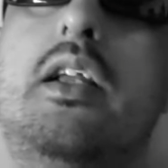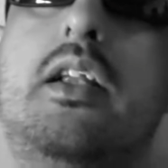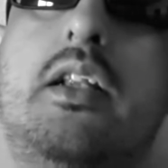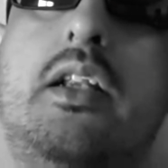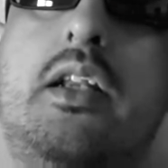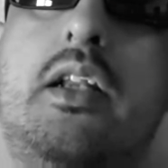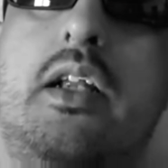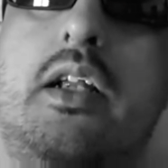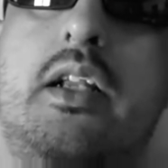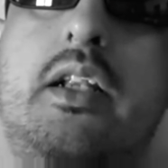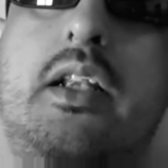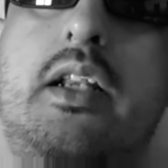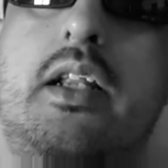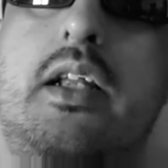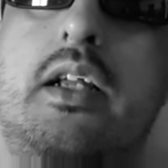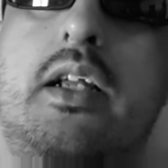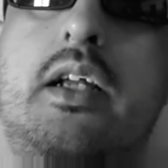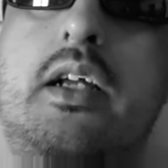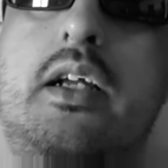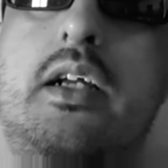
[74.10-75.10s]

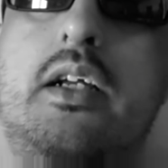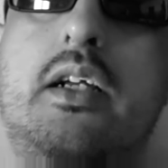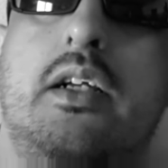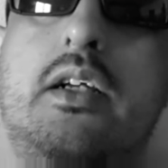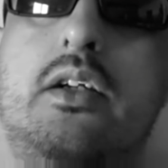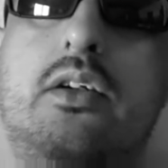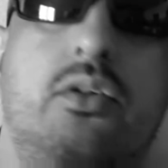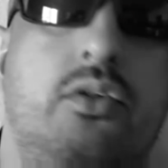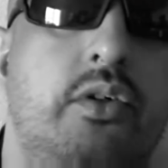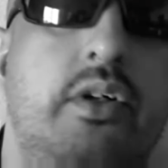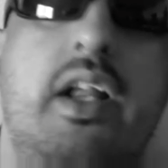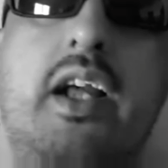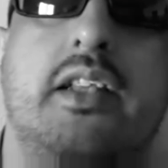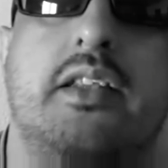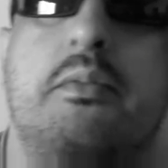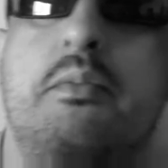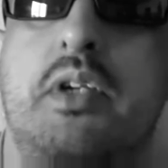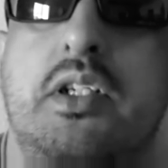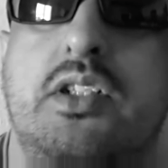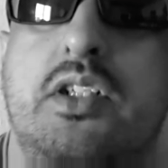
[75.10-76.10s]
or not
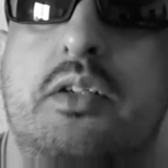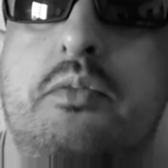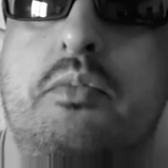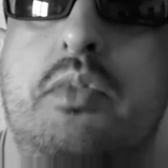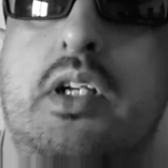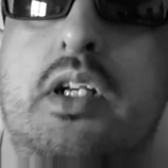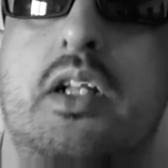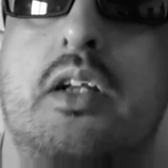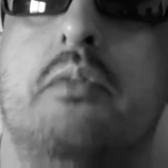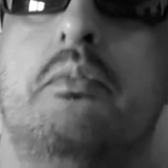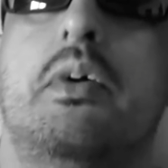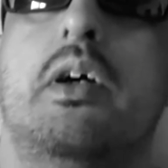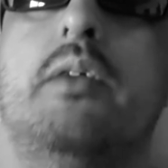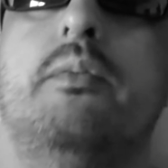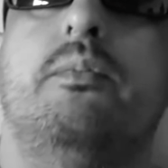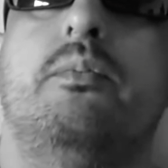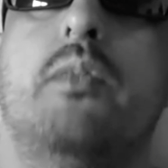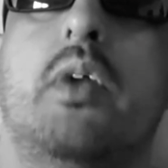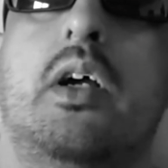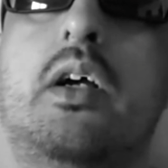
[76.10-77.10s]
the mainstream media,
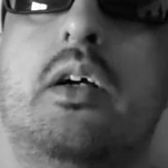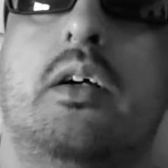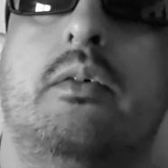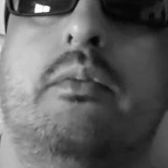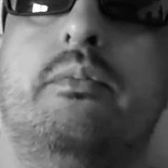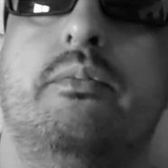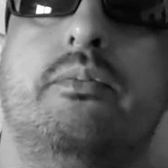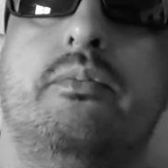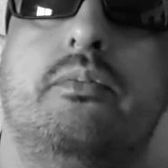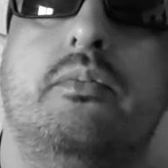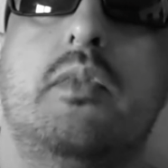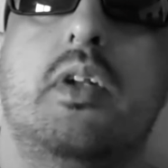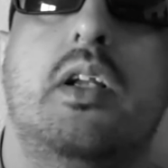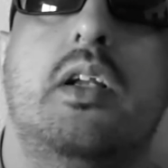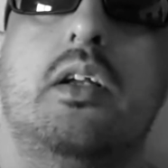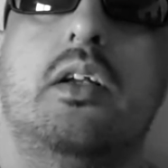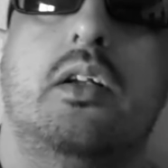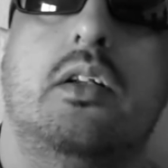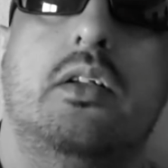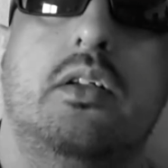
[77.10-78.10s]
but
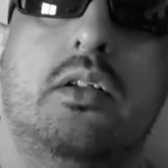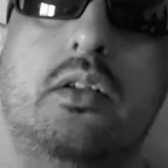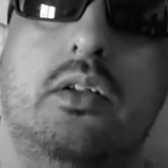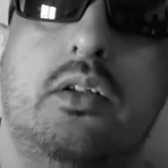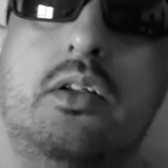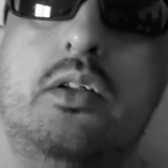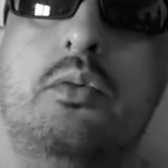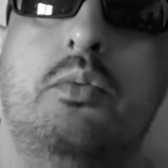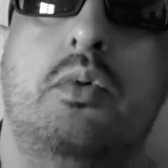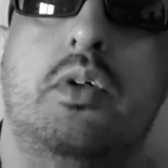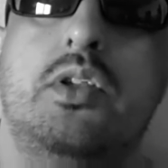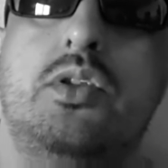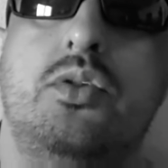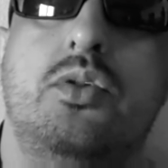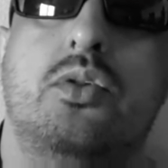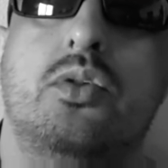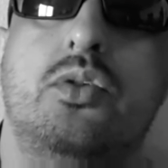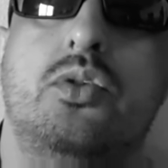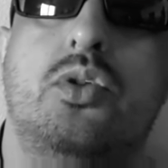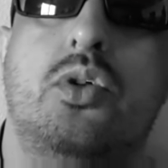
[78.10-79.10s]
the ones
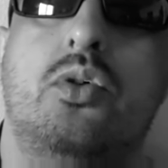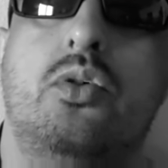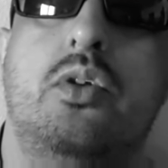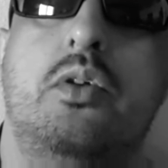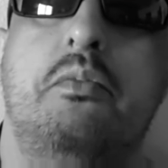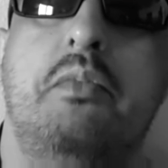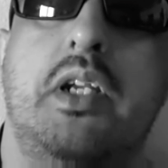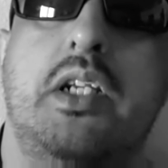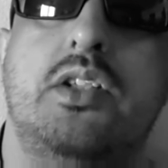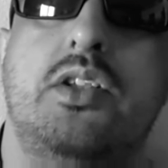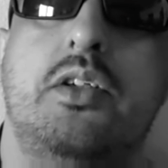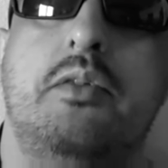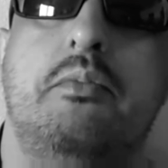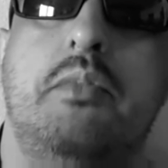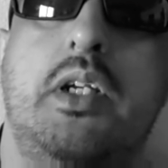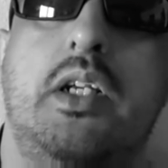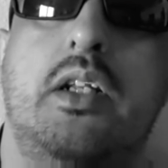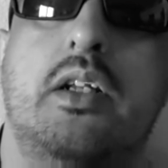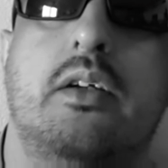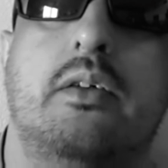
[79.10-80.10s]
who control the mainstream
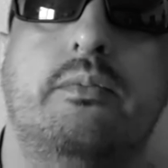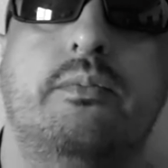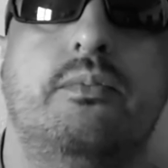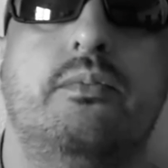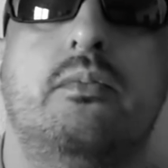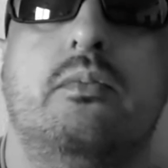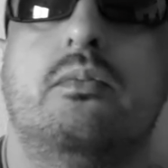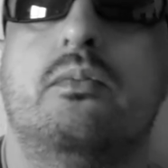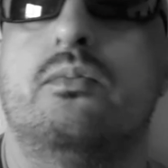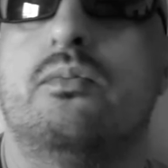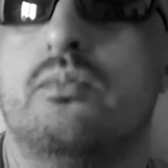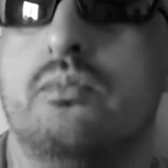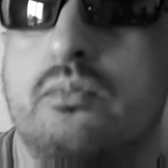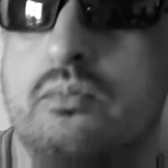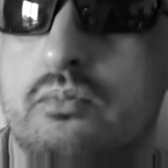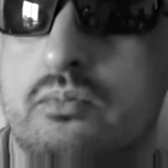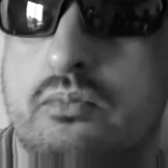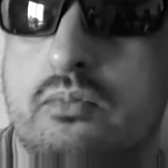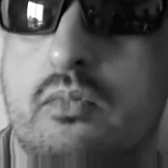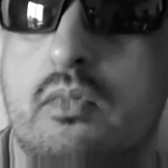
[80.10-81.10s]
media,
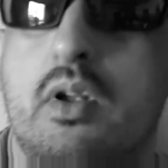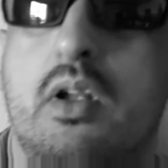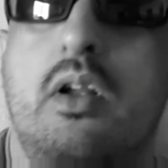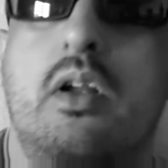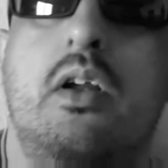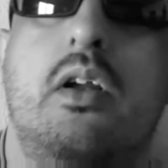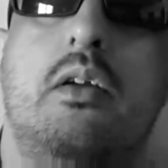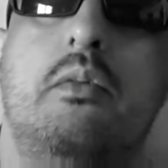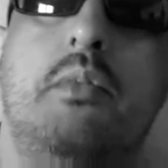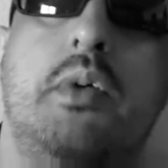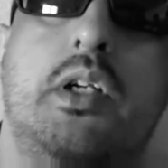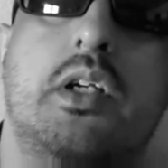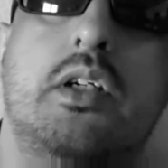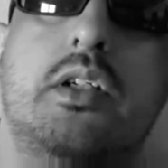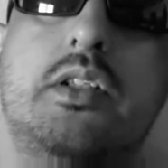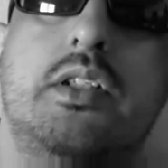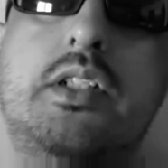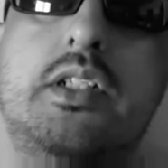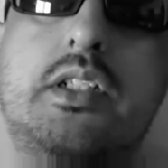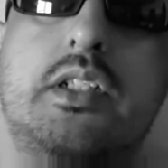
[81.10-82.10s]

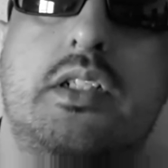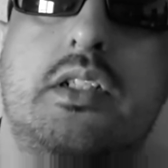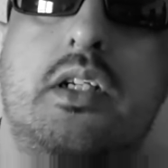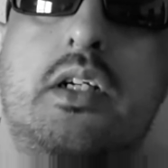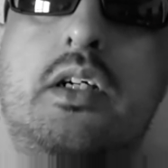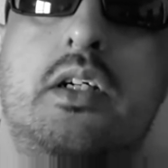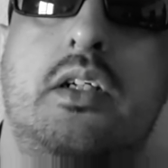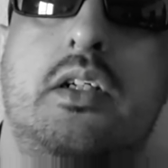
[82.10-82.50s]
because this